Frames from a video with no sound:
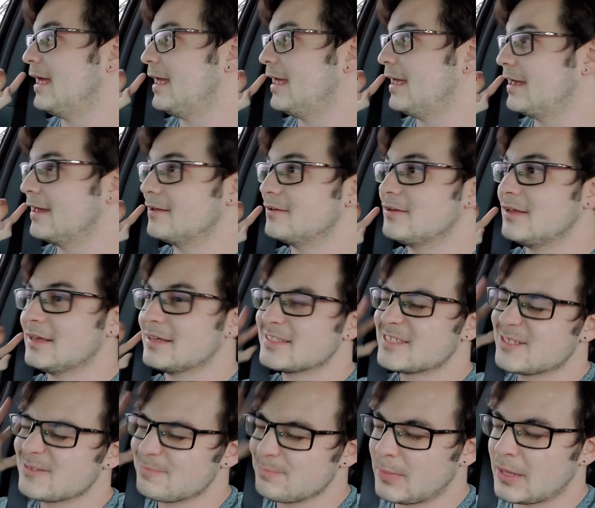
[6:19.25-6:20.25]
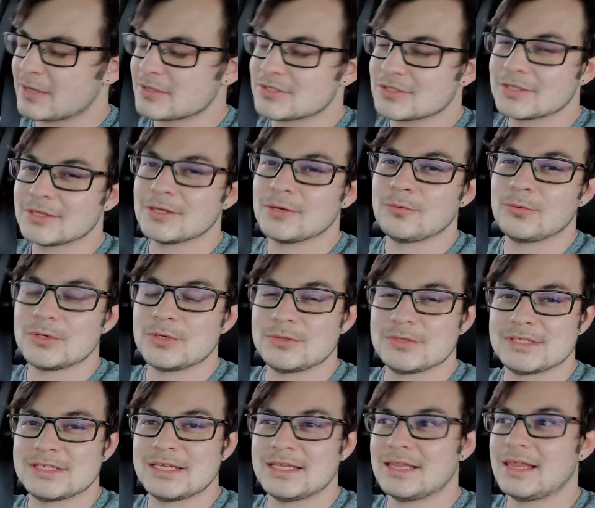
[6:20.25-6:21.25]
And especially when you
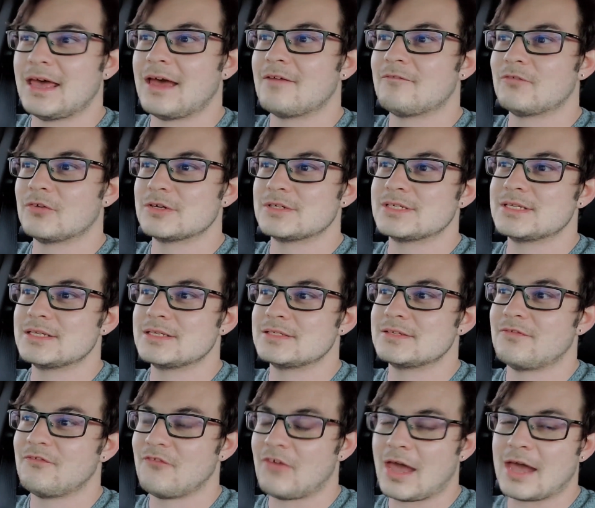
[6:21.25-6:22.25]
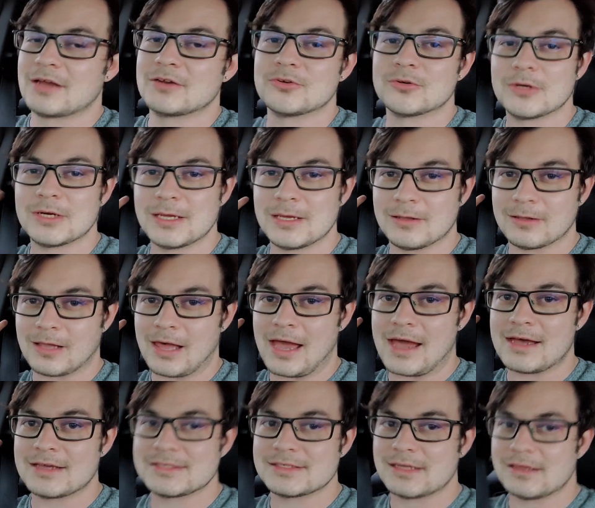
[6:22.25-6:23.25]
see that versus factory
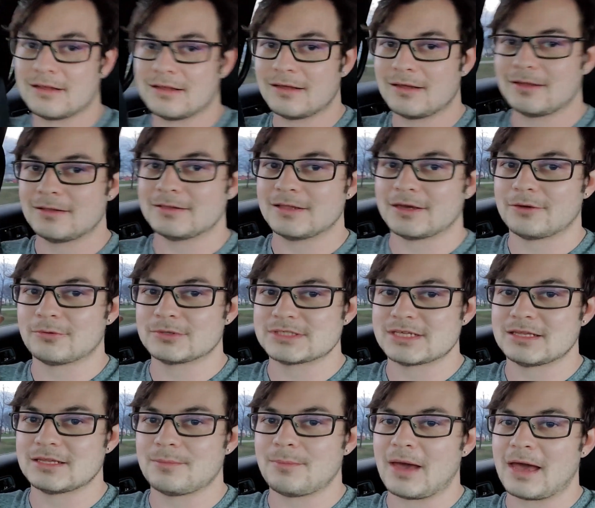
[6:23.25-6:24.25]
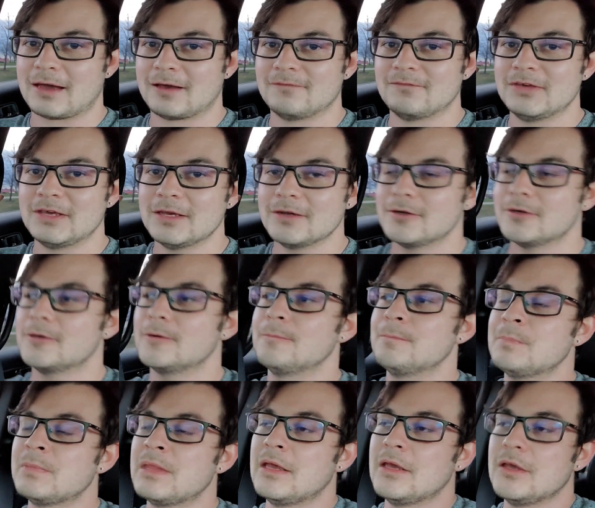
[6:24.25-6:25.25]
glass, like what's on the back of here,
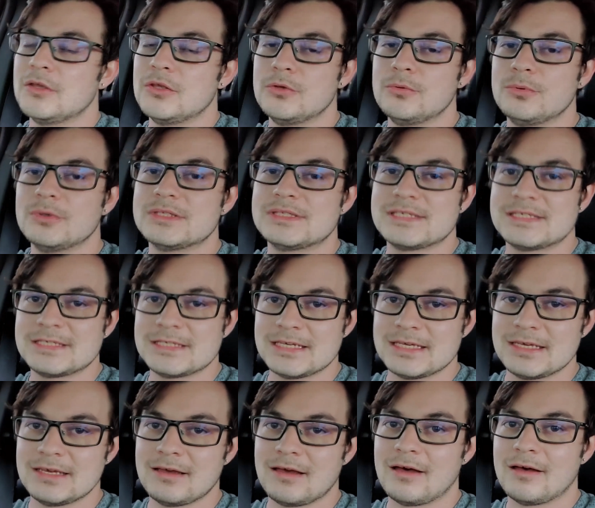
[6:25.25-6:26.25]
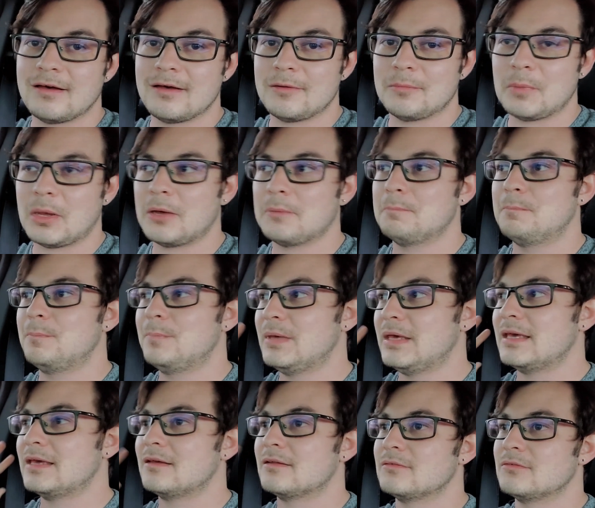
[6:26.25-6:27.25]
you would see a
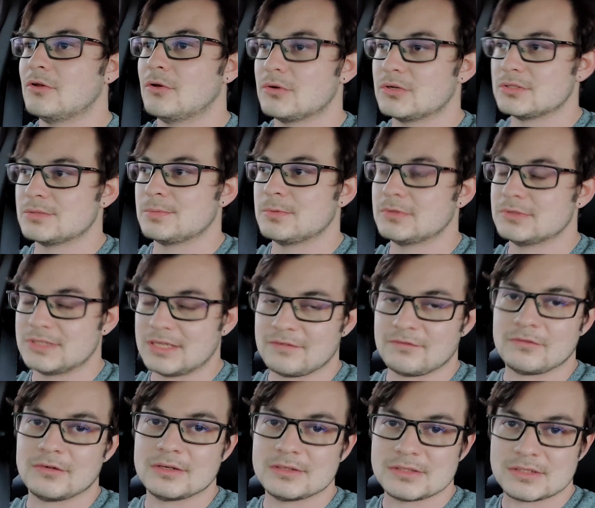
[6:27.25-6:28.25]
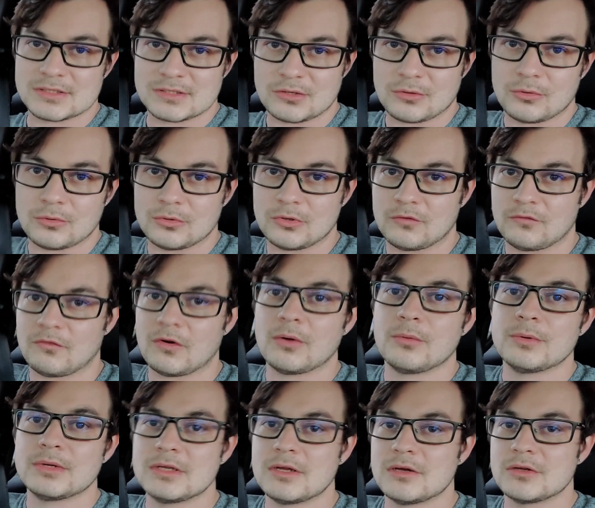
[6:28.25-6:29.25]
big noticeable difference. So your
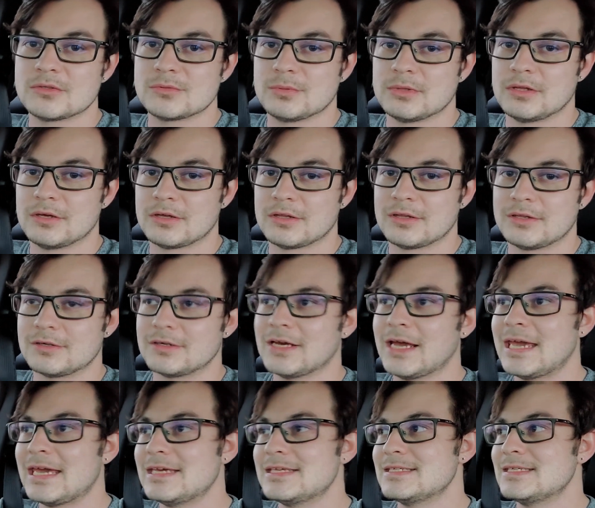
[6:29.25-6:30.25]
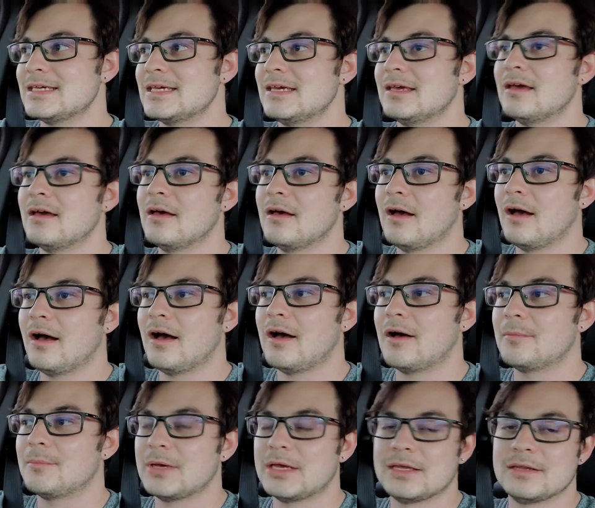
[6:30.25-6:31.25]
front windows would look a little hazy
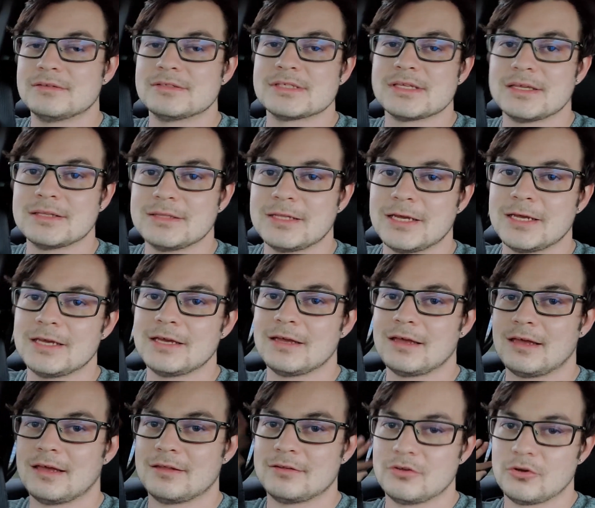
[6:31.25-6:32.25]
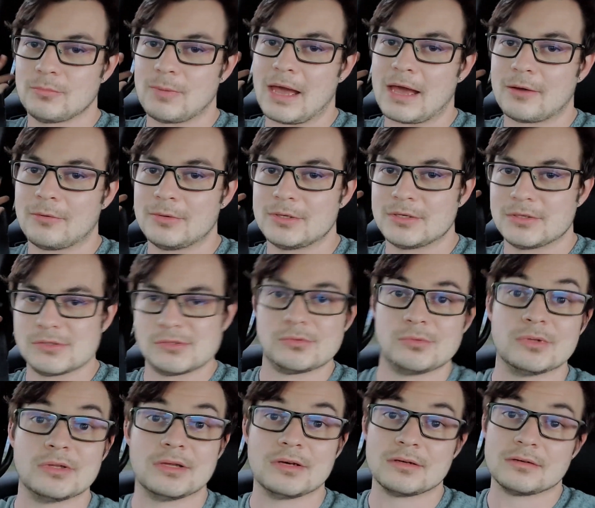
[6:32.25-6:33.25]
in sunlight, and your back windows
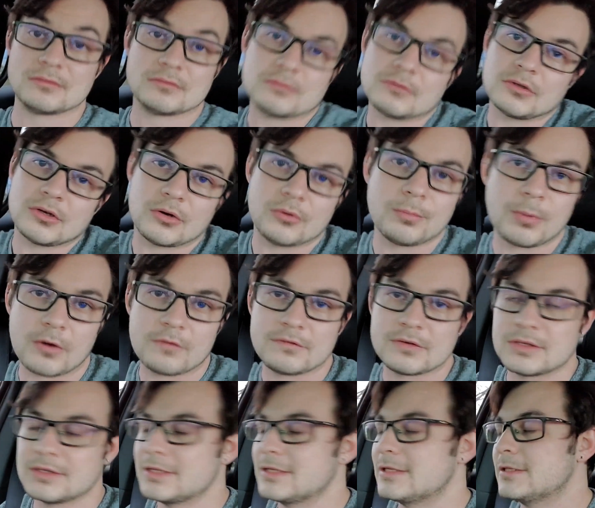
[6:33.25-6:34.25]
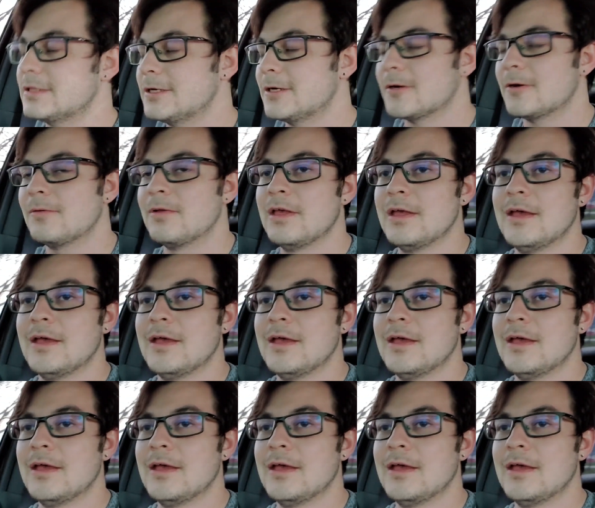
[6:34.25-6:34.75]
would look, you know, perfectly clear.